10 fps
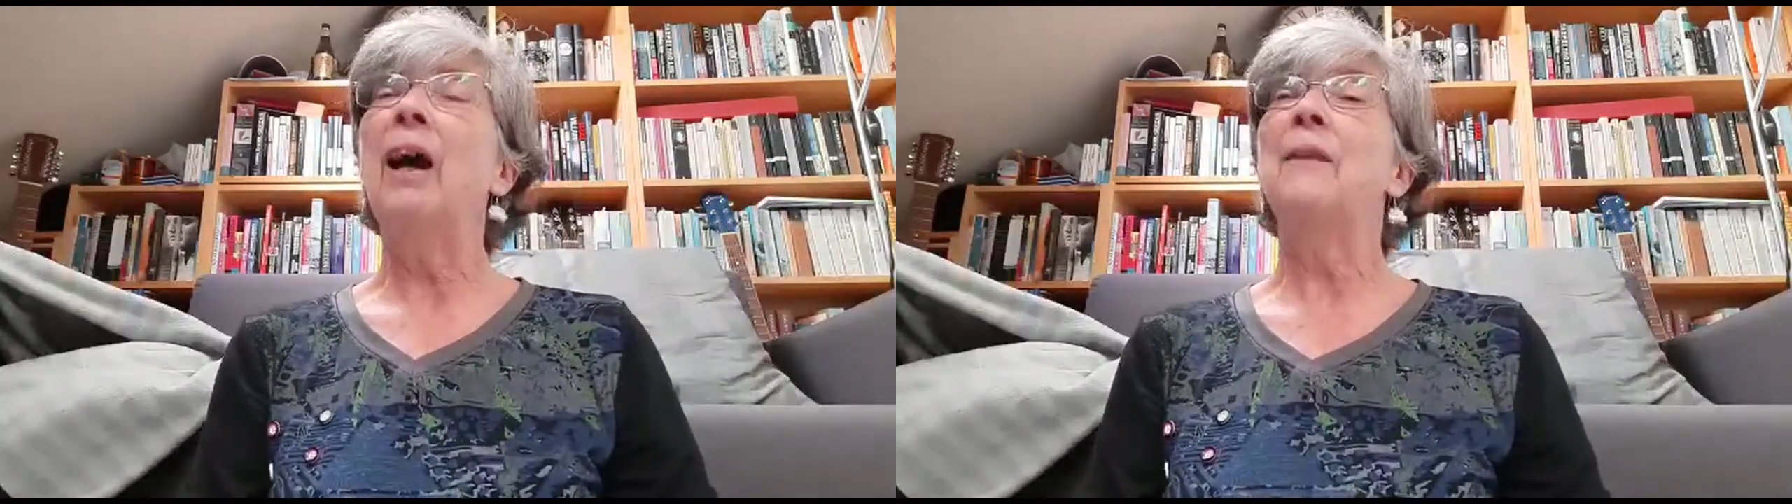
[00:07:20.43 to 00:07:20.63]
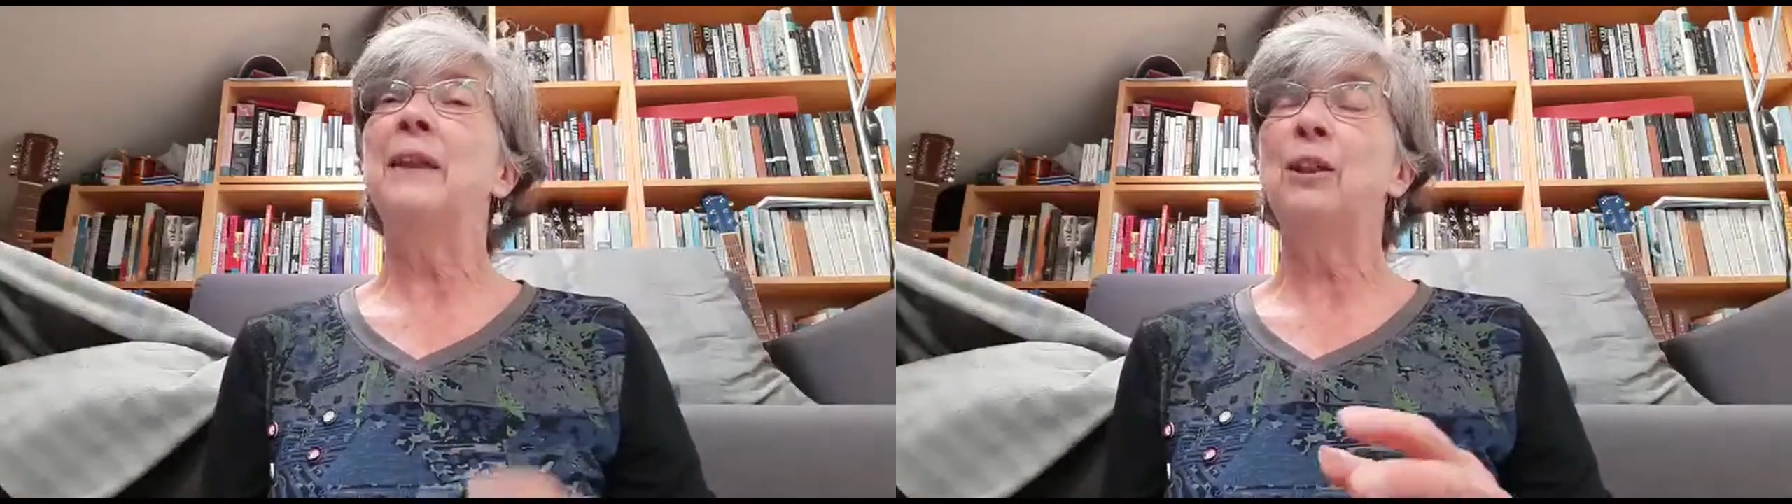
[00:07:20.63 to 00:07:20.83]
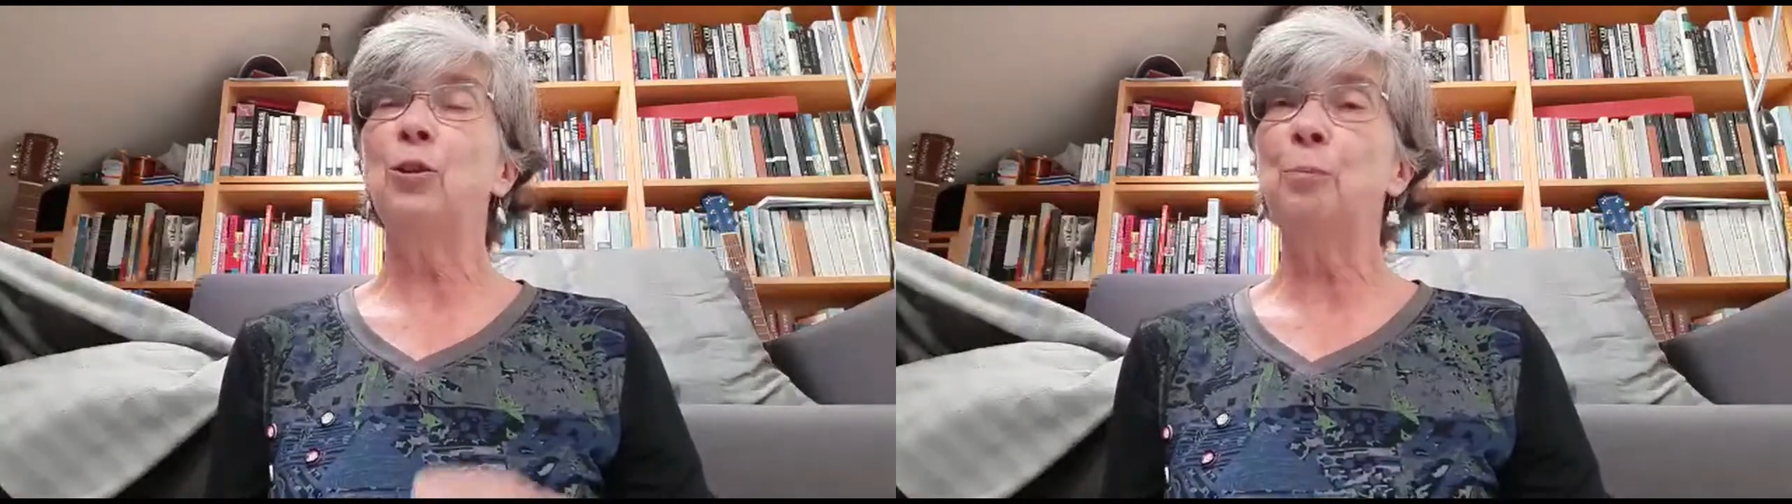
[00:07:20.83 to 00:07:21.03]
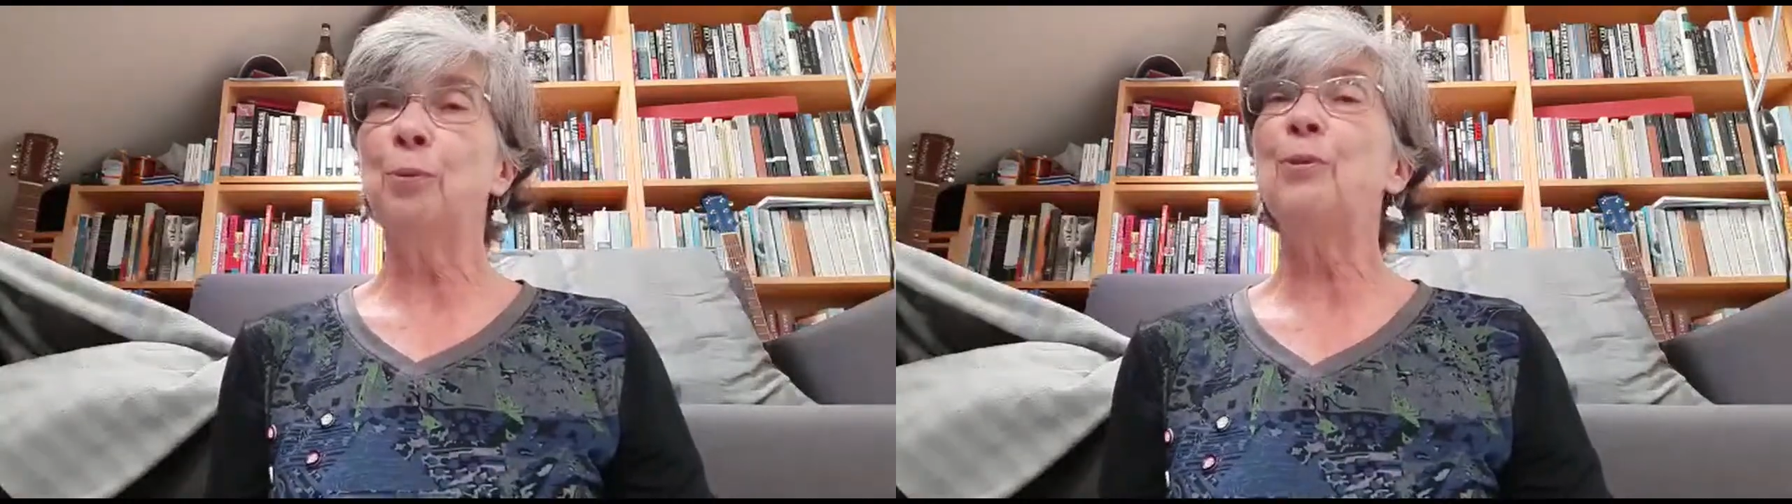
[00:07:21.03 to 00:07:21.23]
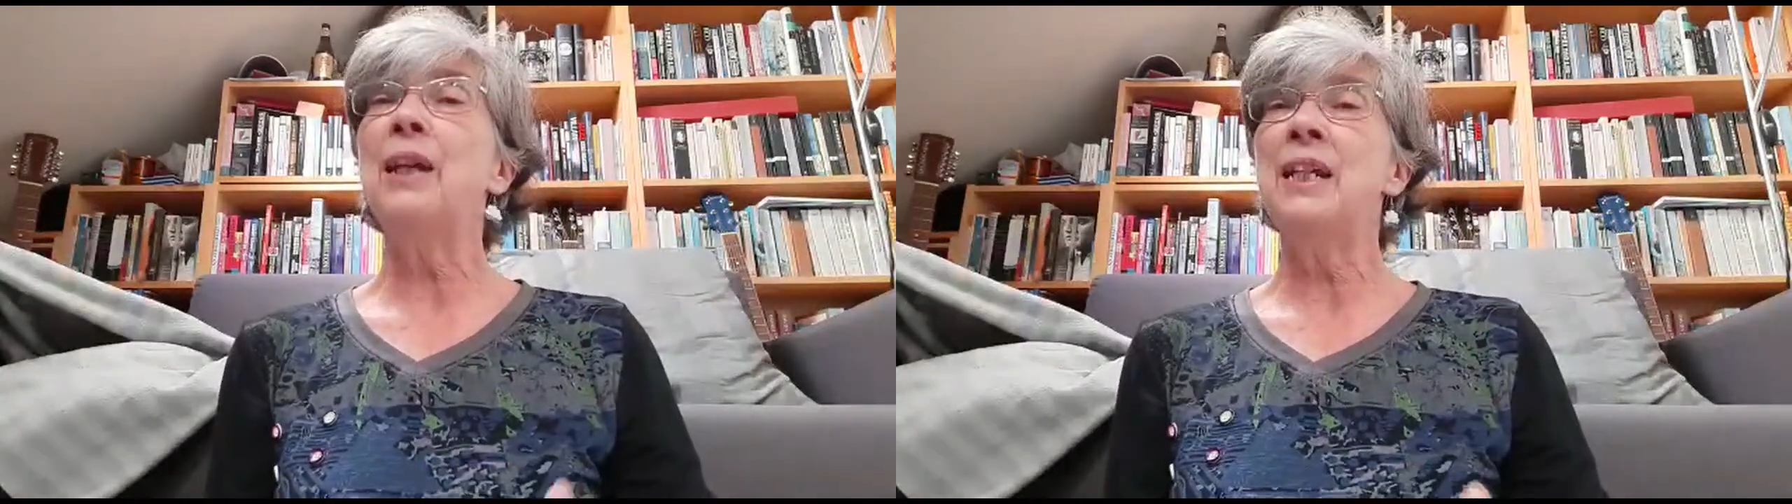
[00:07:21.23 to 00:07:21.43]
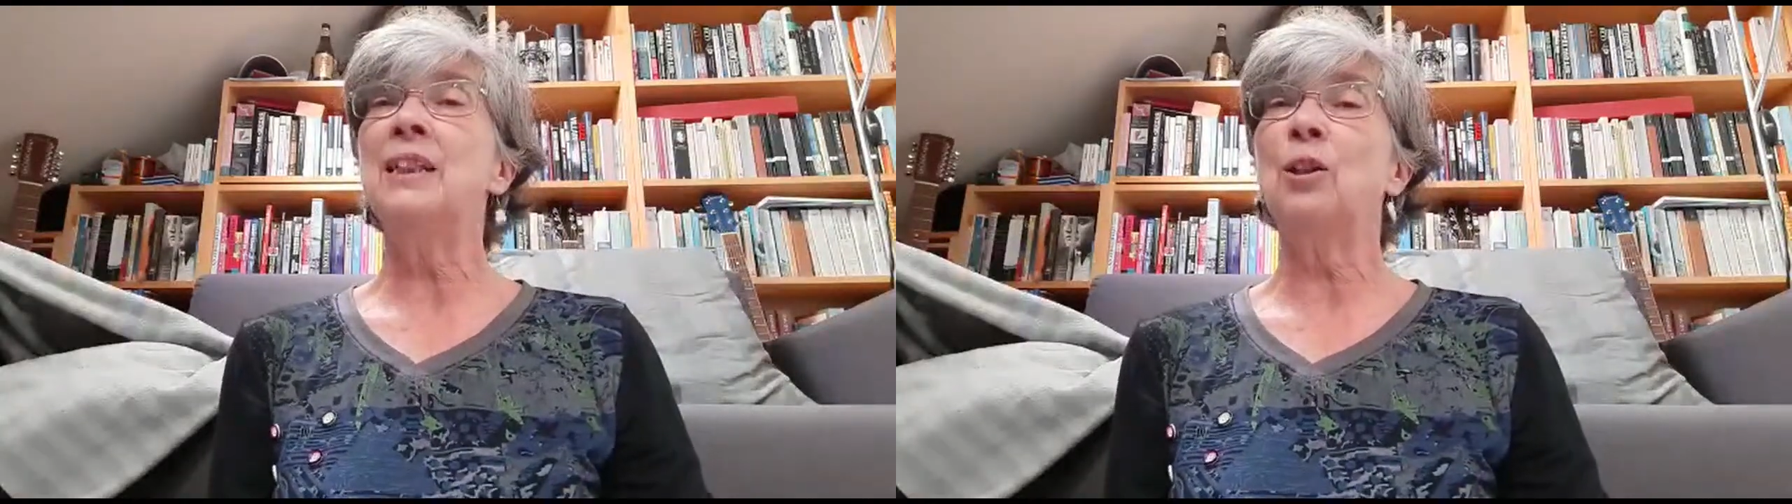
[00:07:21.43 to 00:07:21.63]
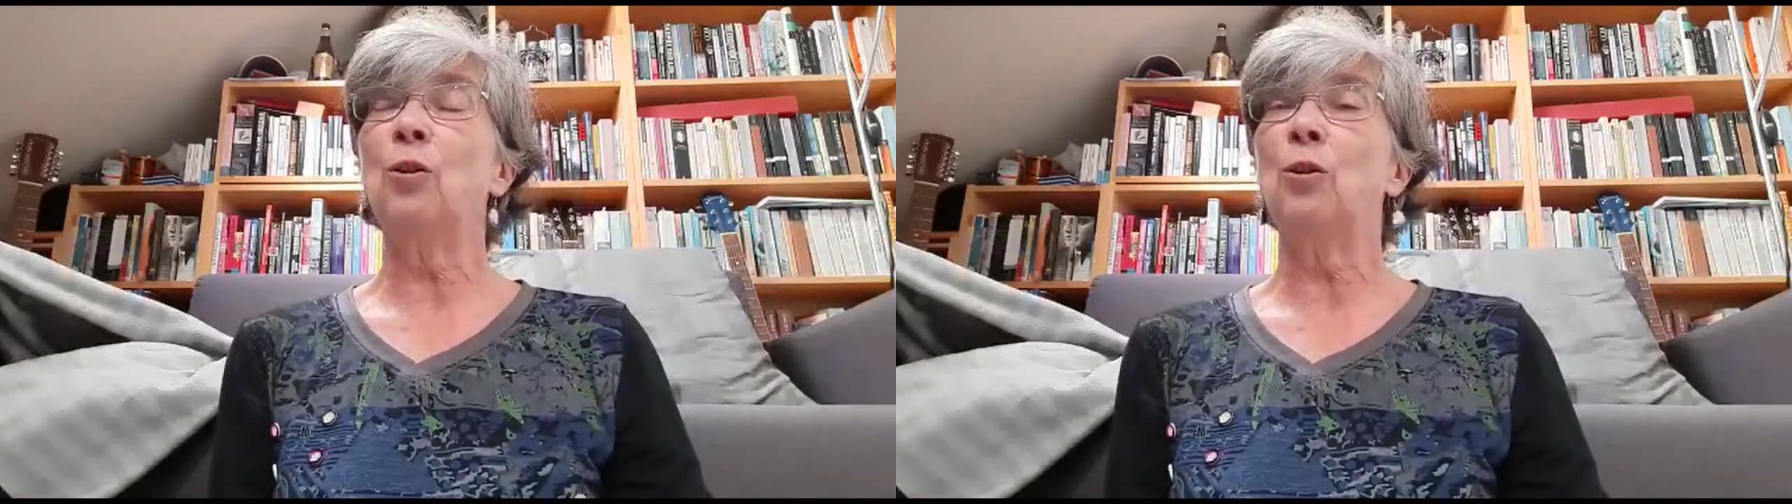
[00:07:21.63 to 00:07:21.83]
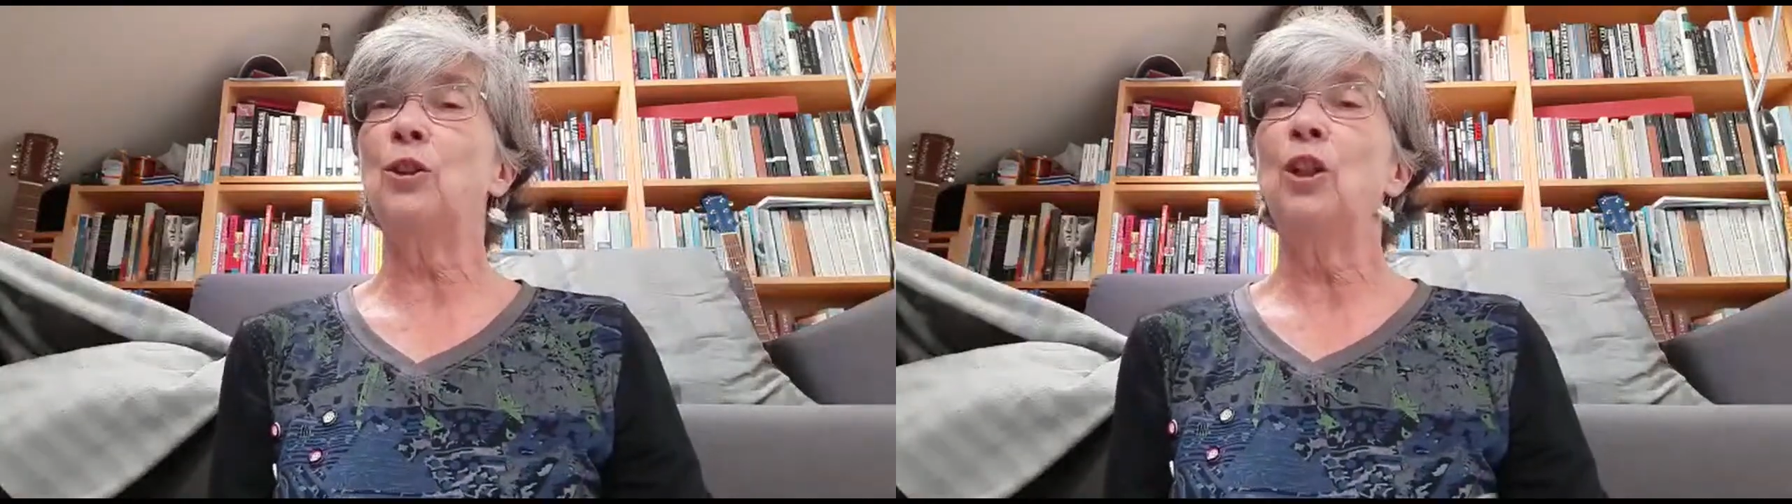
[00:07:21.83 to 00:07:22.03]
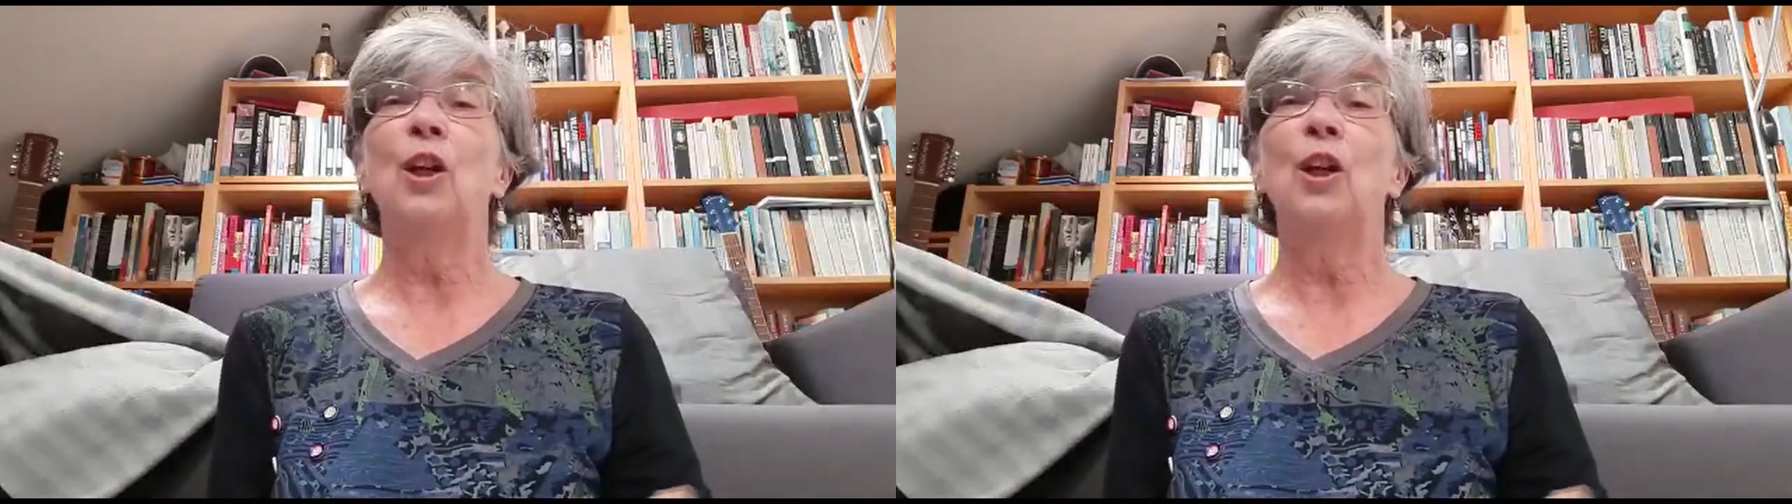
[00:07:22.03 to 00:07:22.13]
And they could praise God